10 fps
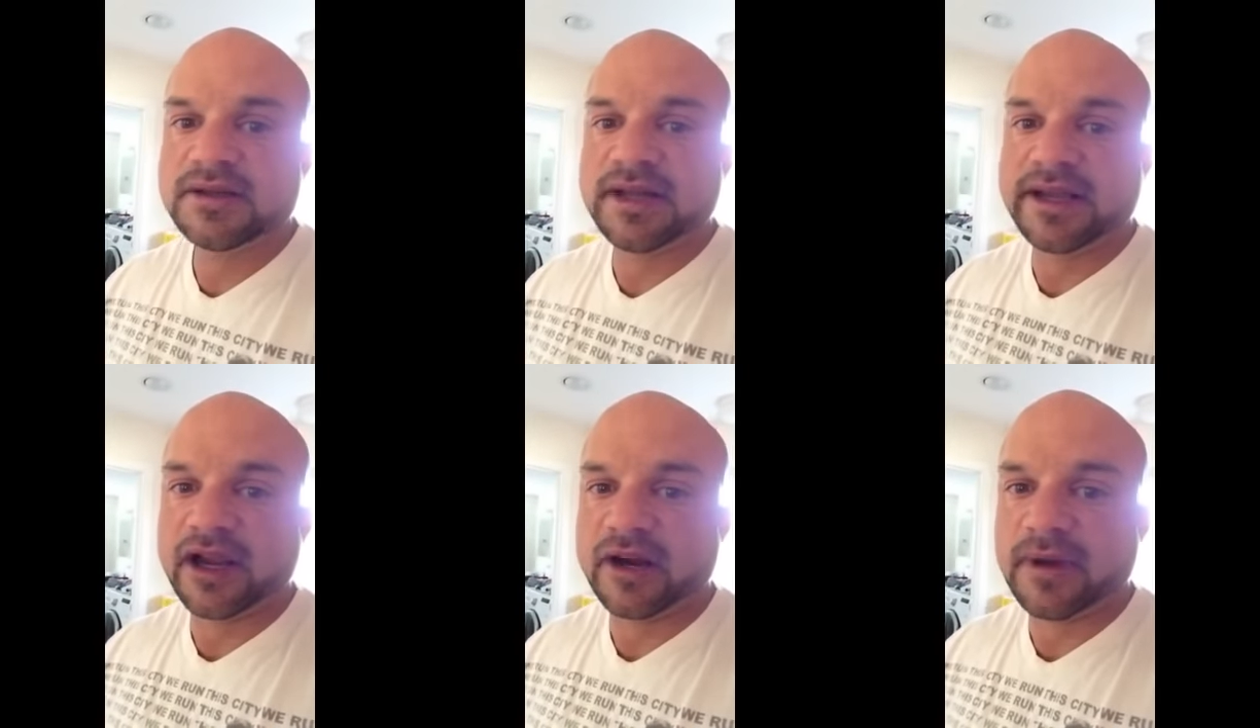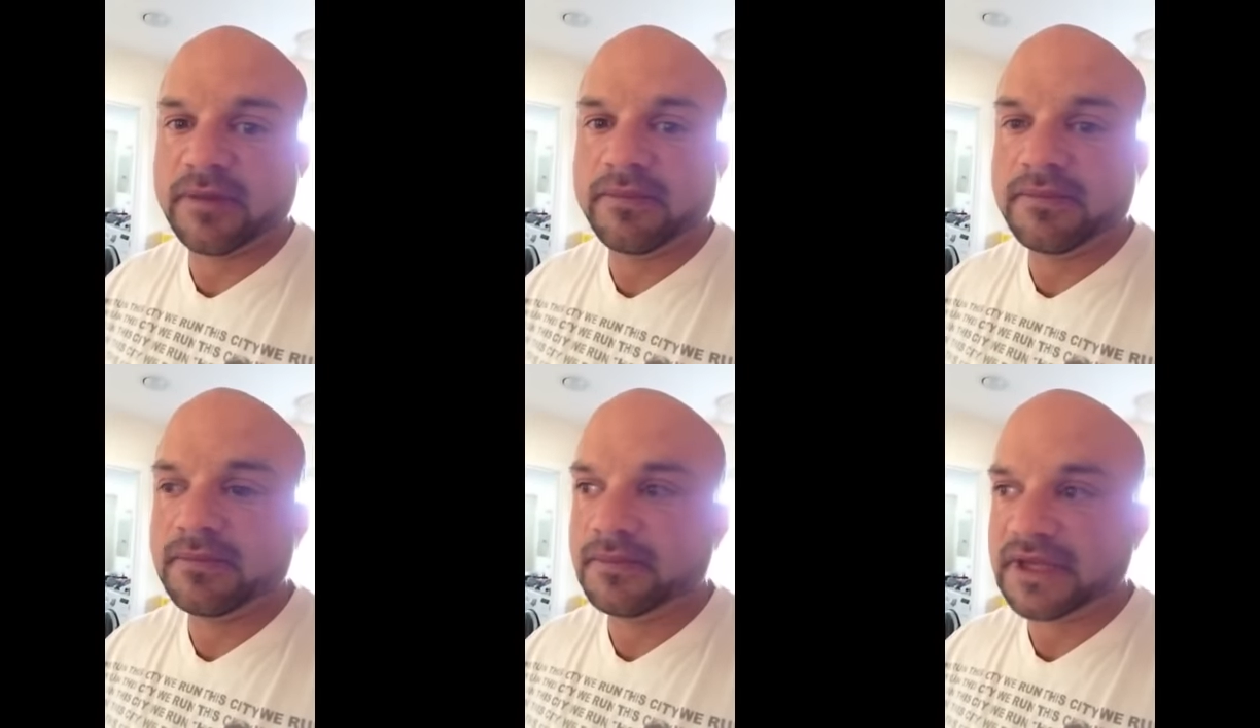take care of
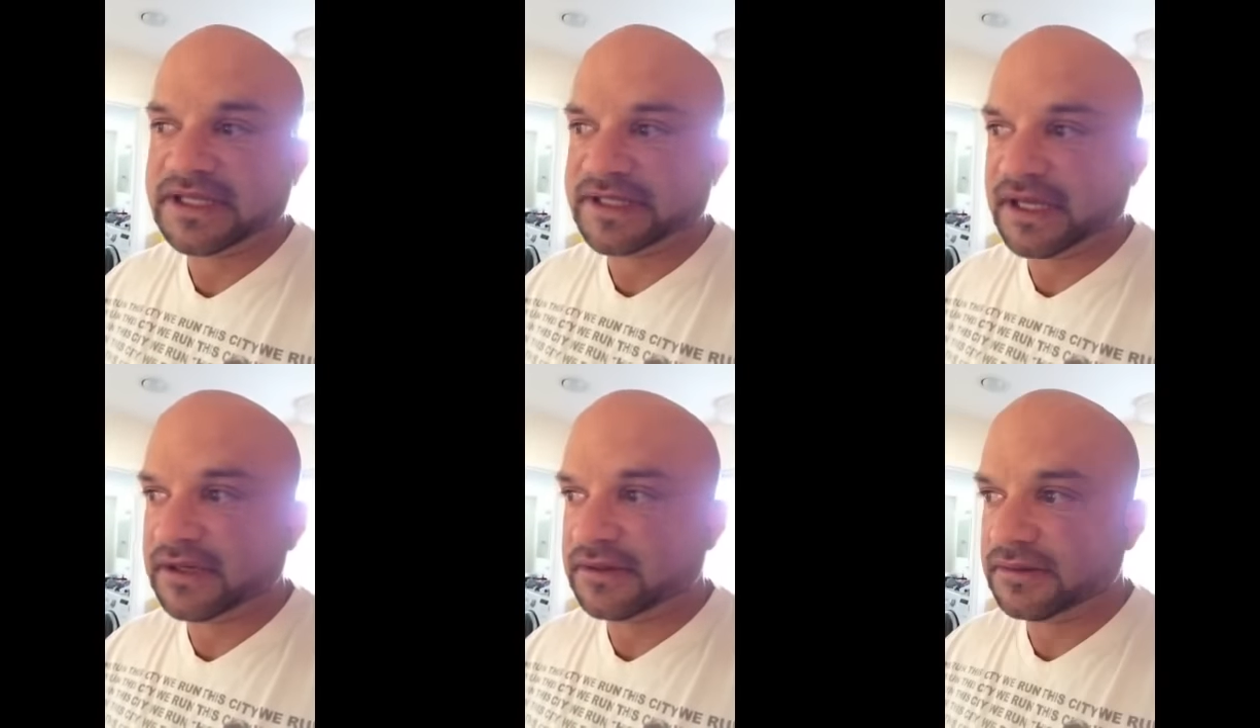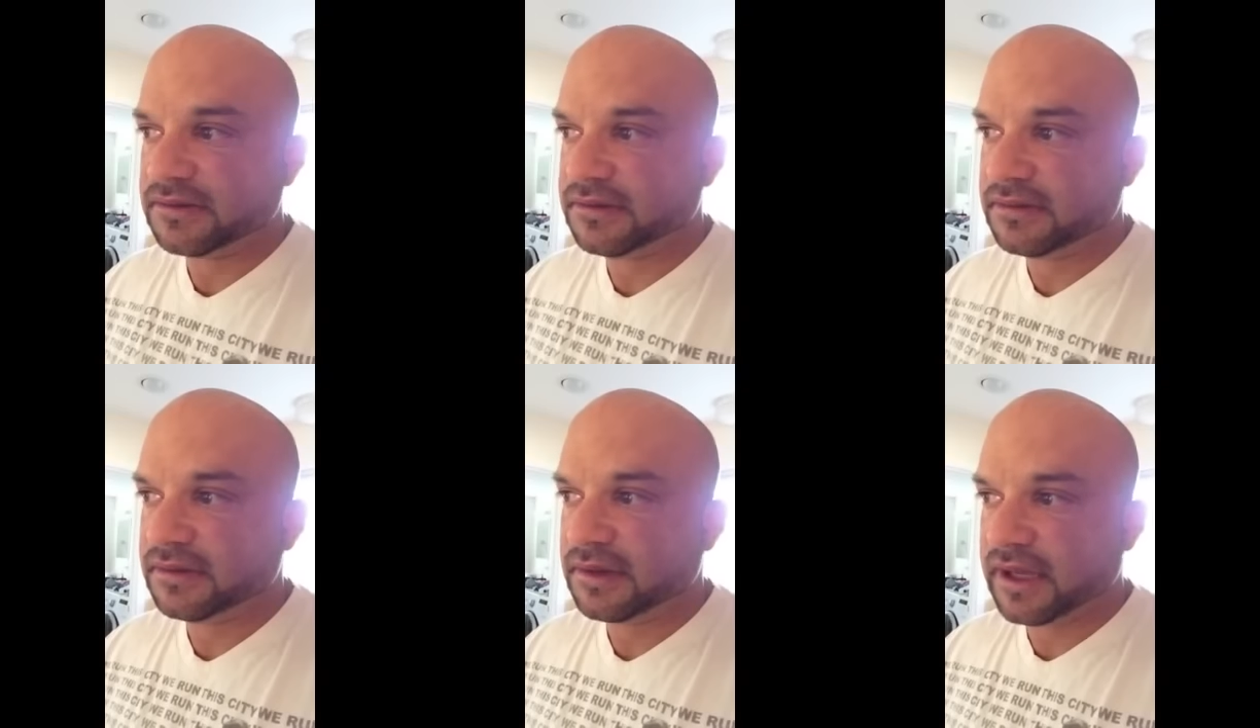my son,
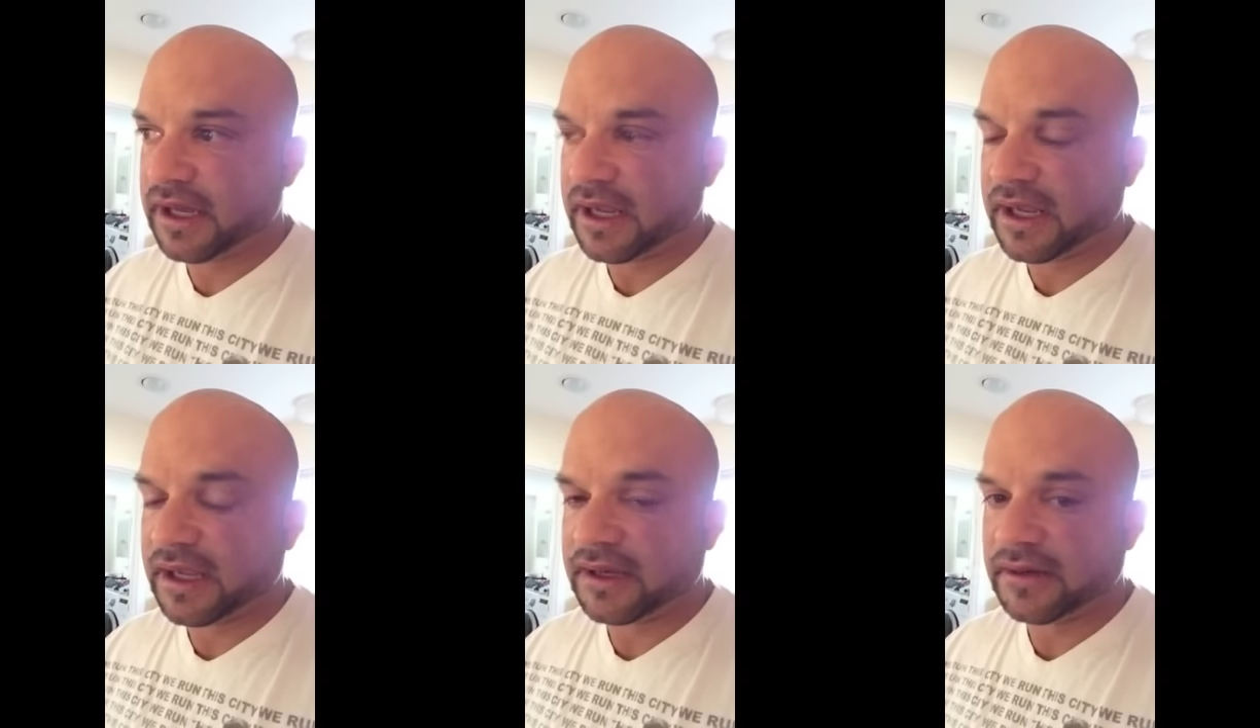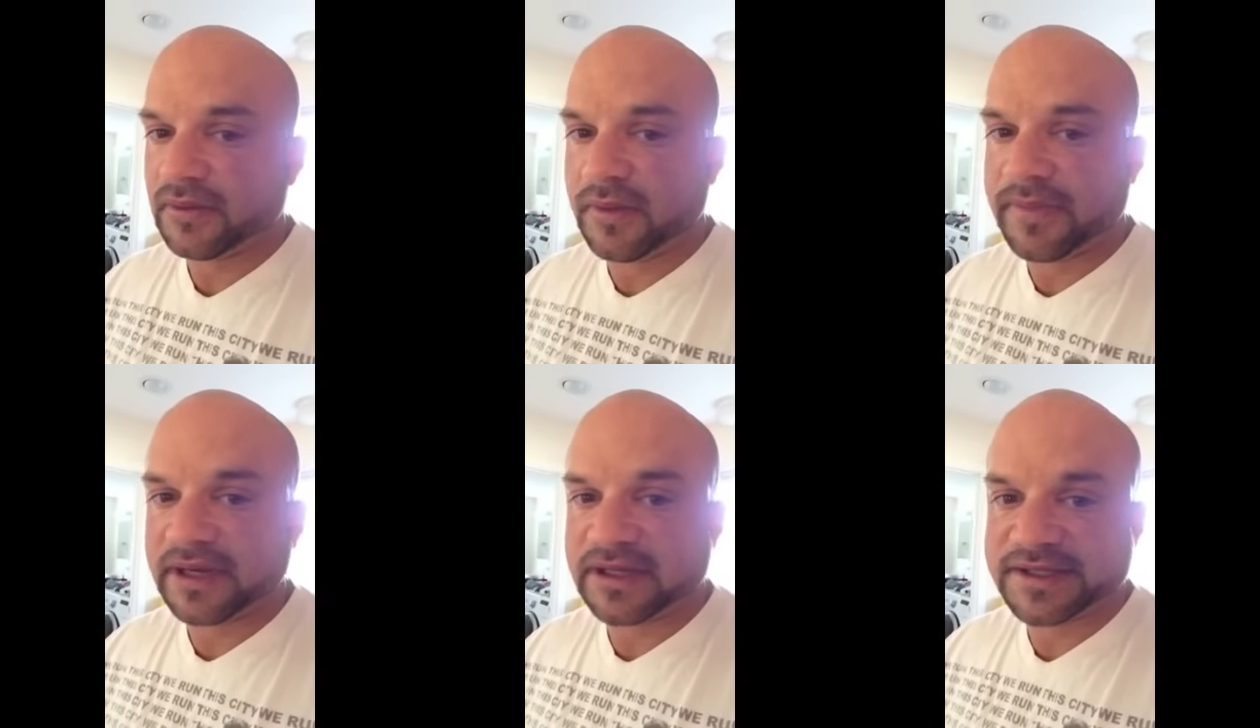and went
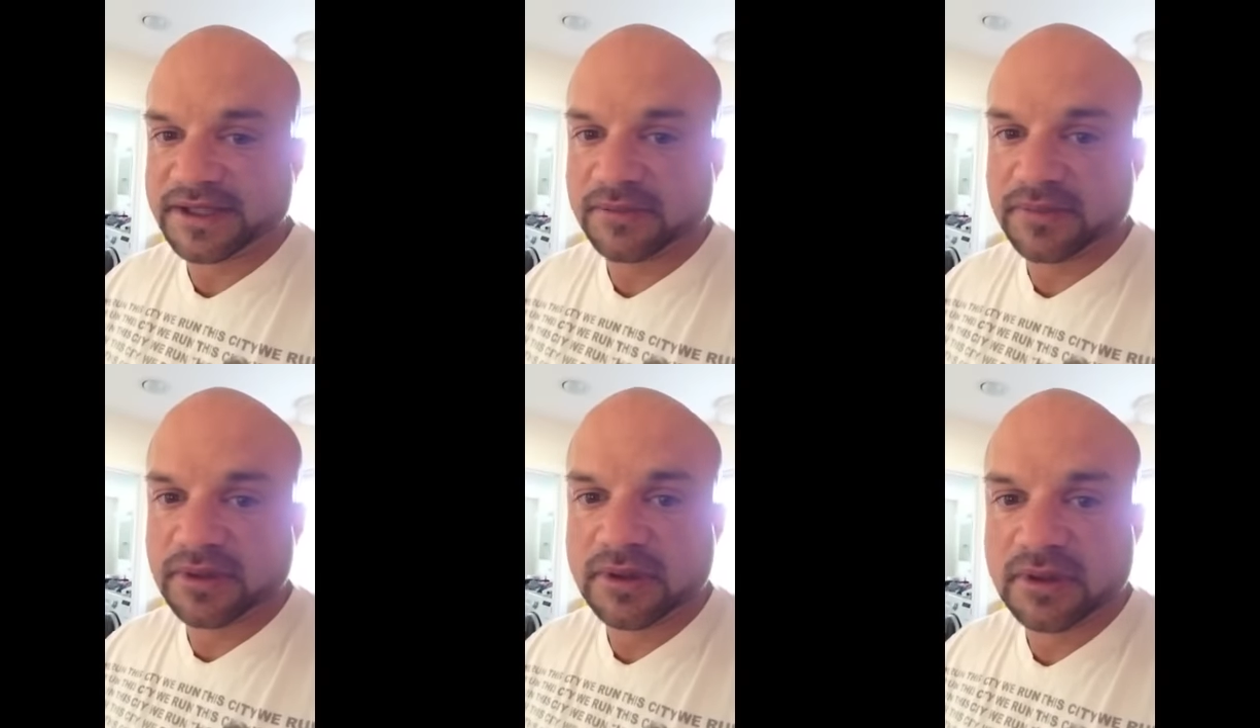back to sleep.